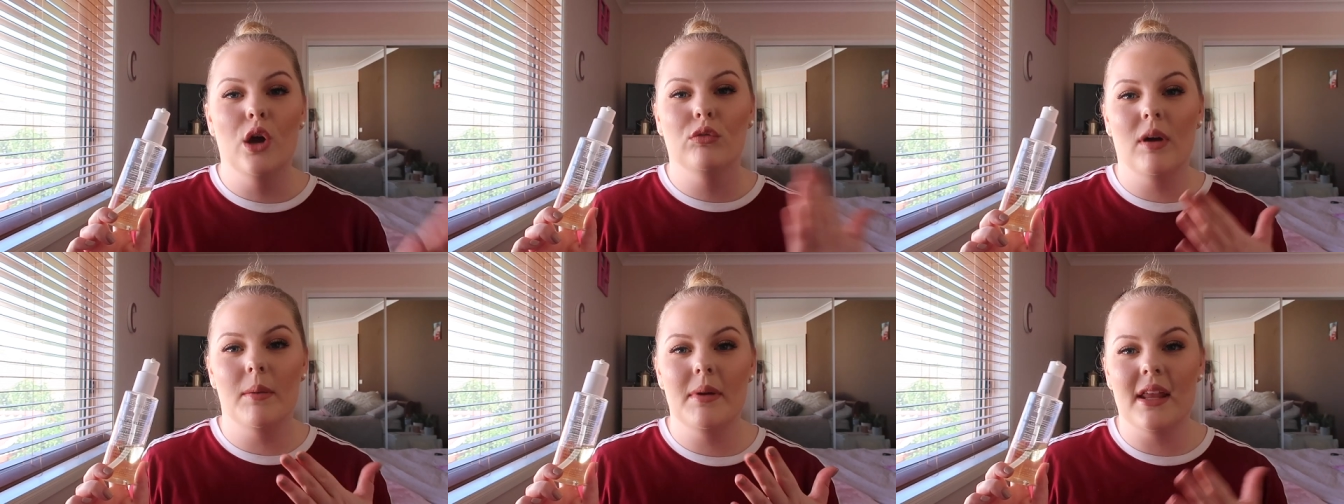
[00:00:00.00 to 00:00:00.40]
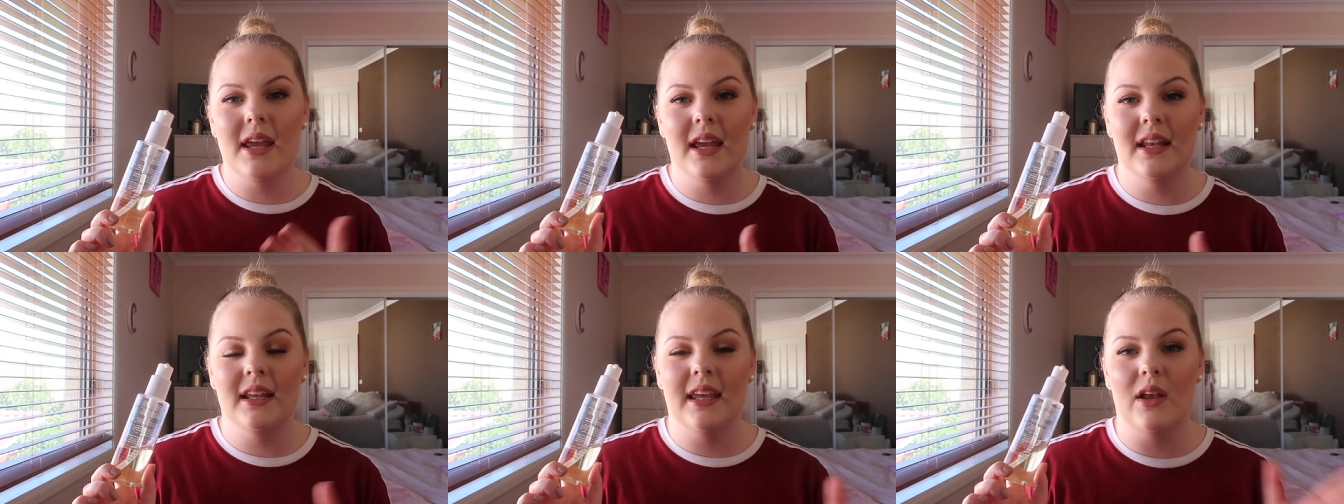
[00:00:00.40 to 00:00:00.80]
rub it
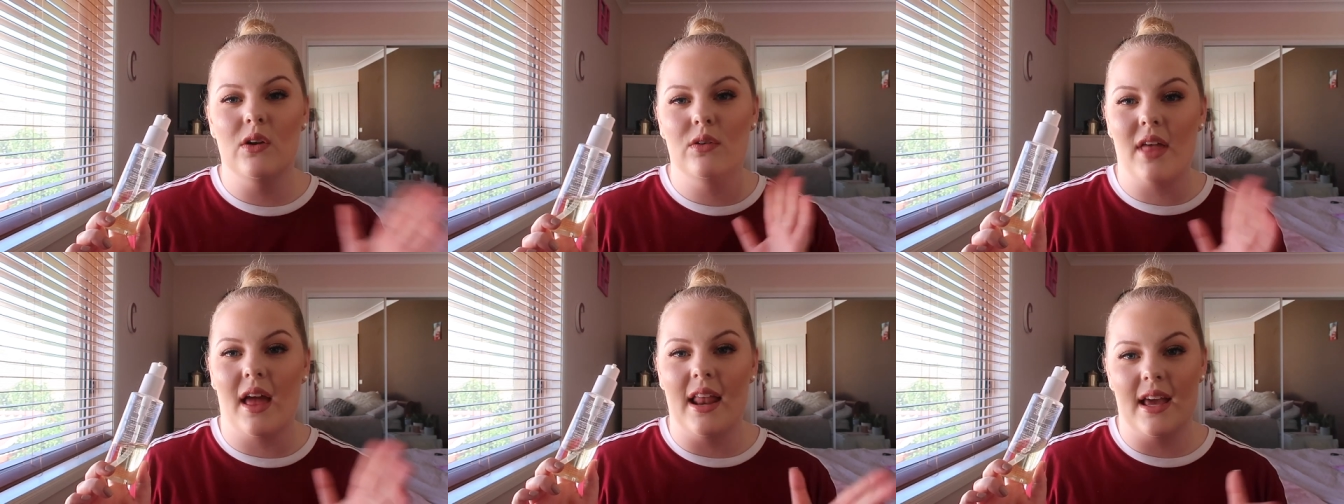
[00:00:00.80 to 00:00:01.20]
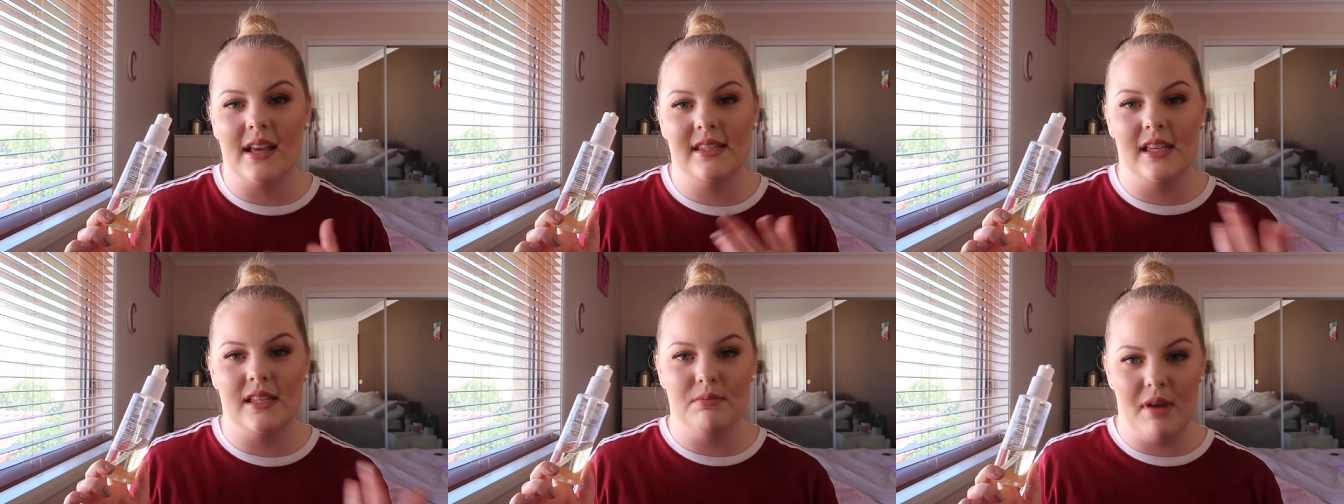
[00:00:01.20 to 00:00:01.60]
in, get all that
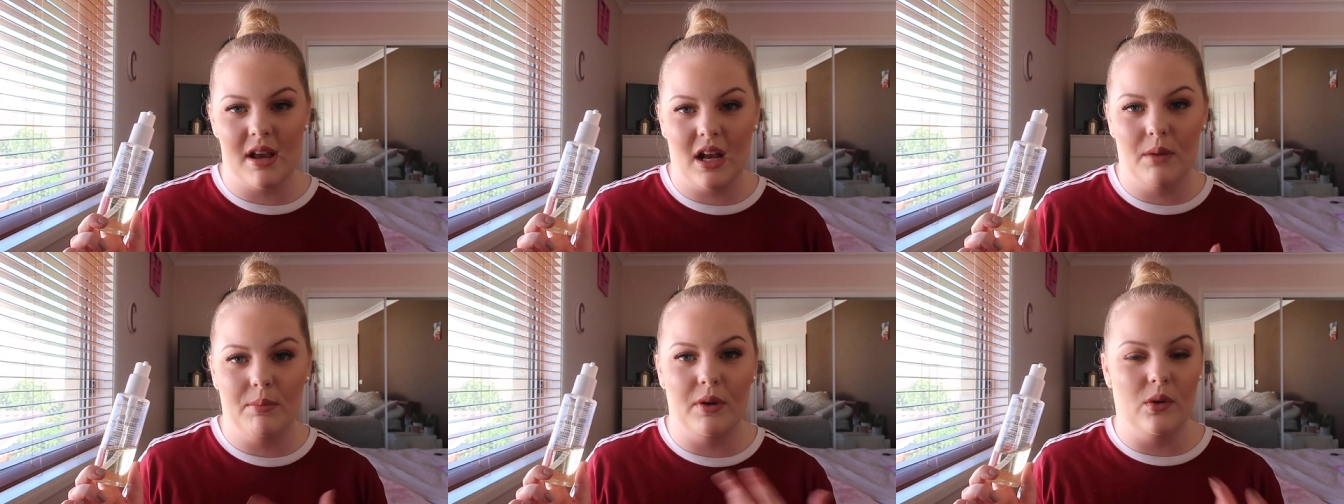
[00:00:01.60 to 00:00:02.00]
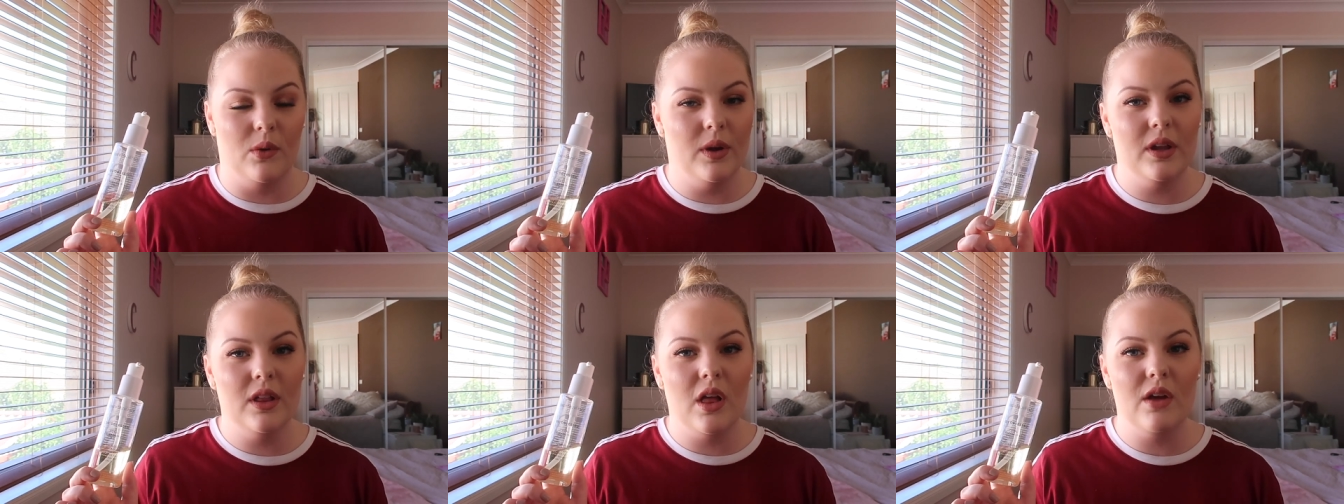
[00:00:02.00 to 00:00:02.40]
excess makeup and
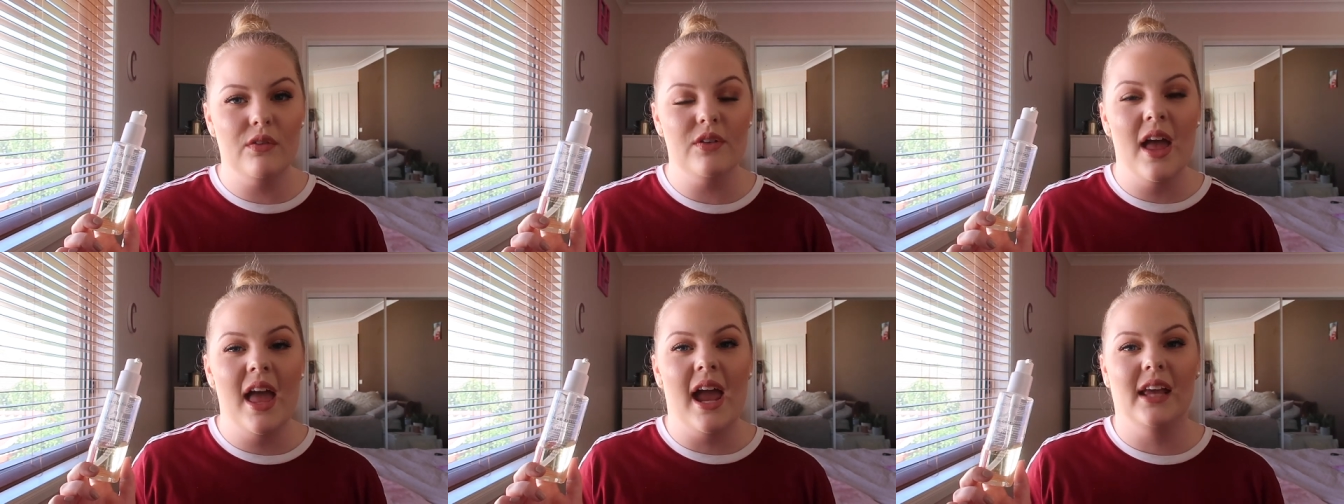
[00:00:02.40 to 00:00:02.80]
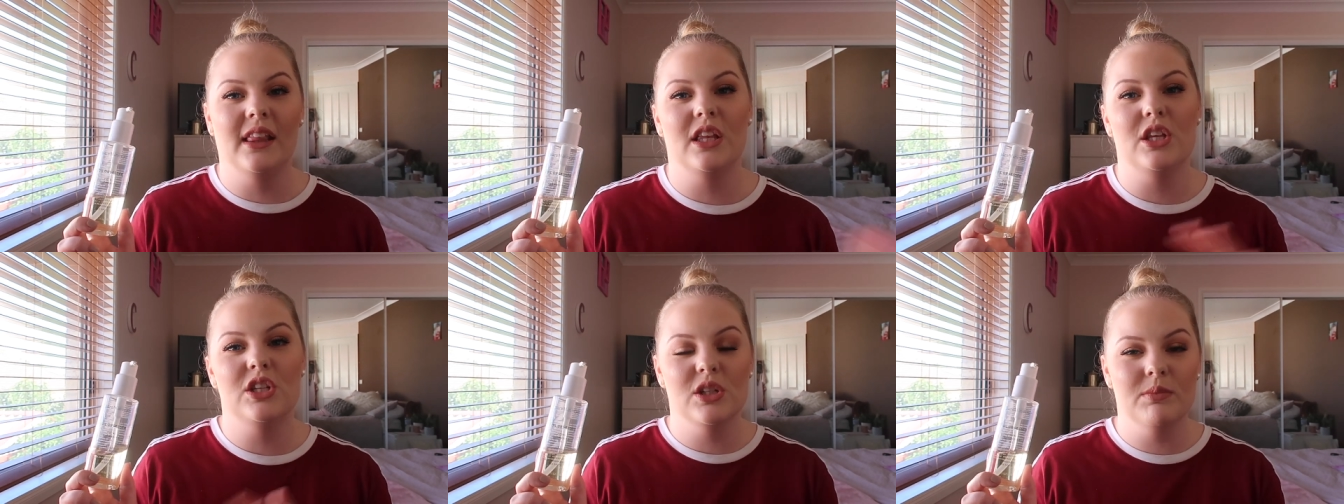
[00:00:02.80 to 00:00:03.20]
oil off
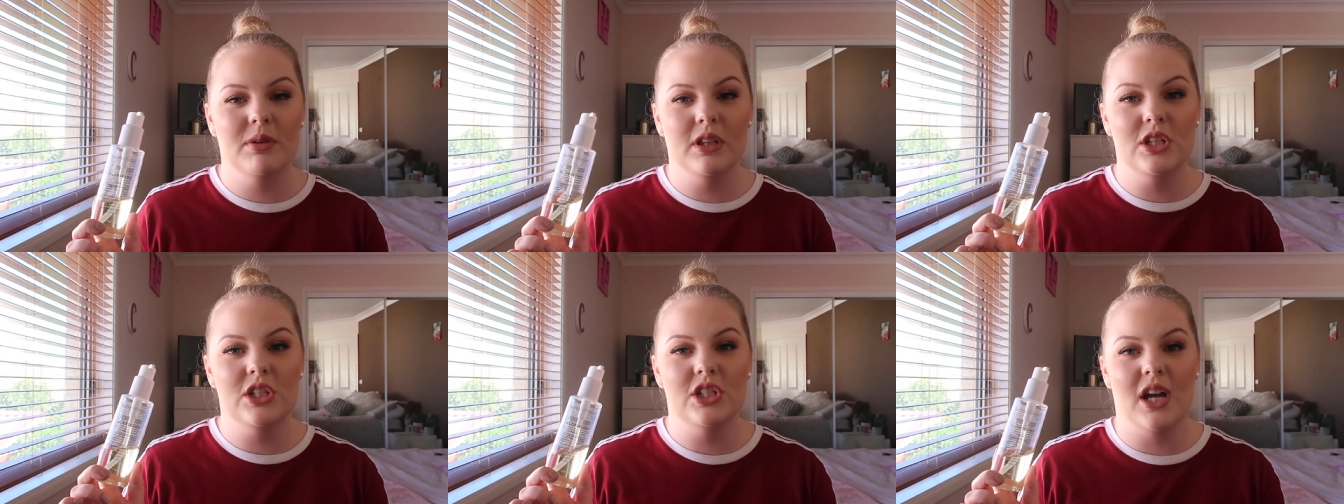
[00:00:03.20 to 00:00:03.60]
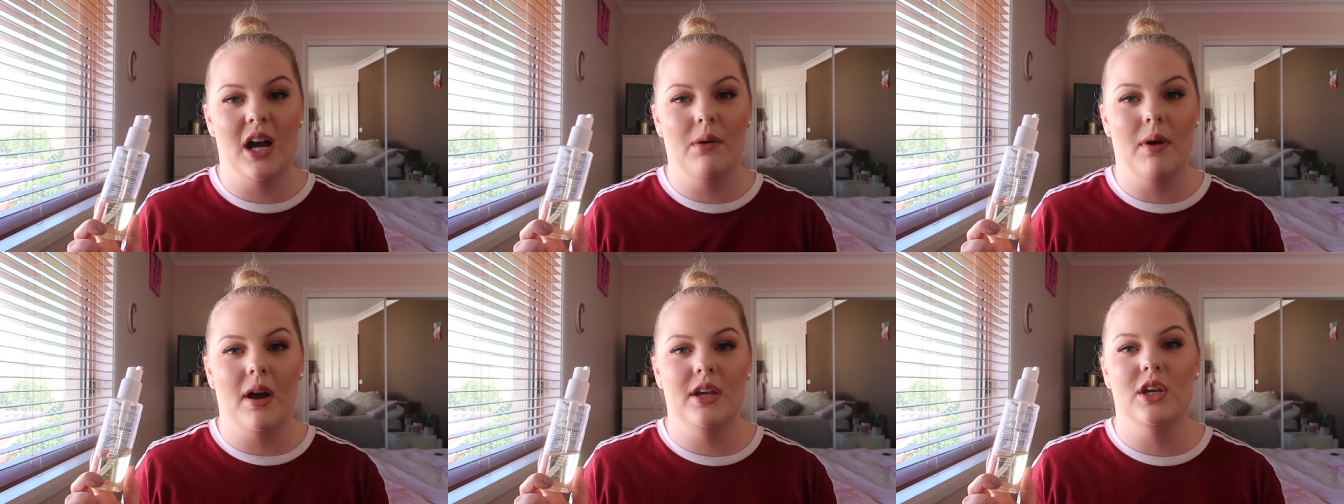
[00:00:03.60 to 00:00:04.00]
and then you jump in the shower.